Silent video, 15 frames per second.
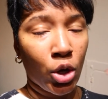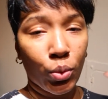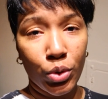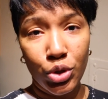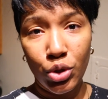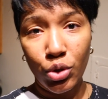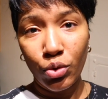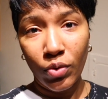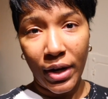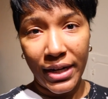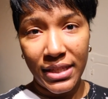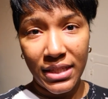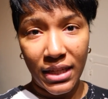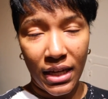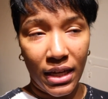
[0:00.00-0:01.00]
with two
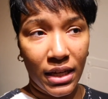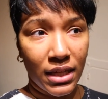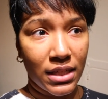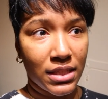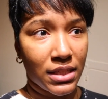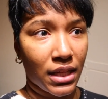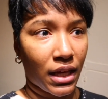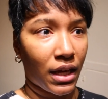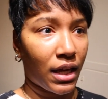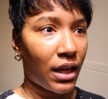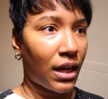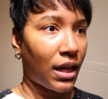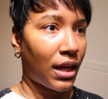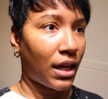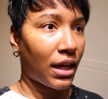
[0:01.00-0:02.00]
rice cakes
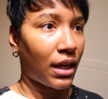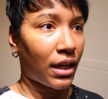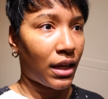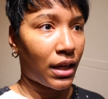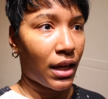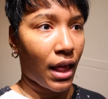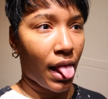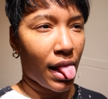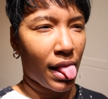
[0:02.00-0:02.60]
and